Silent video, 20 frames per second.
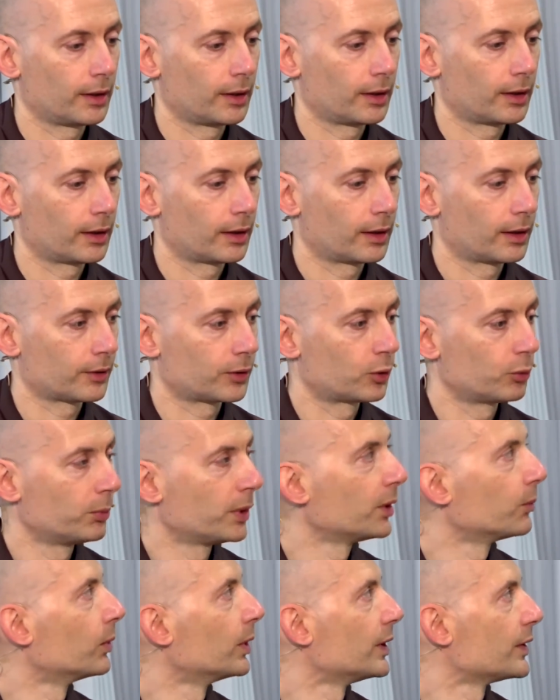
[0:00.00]
To
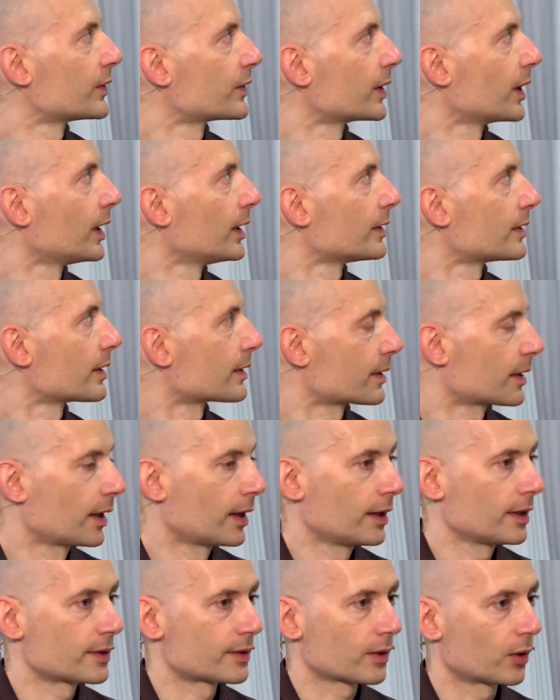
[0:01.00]
me, what it
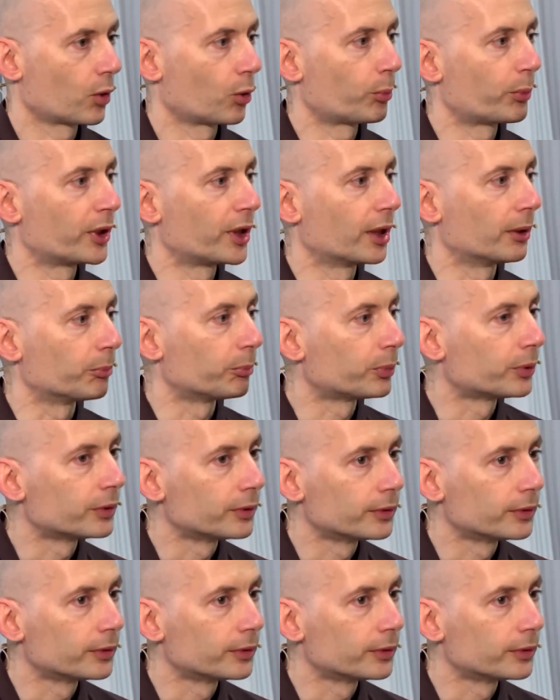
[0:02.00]
says, open up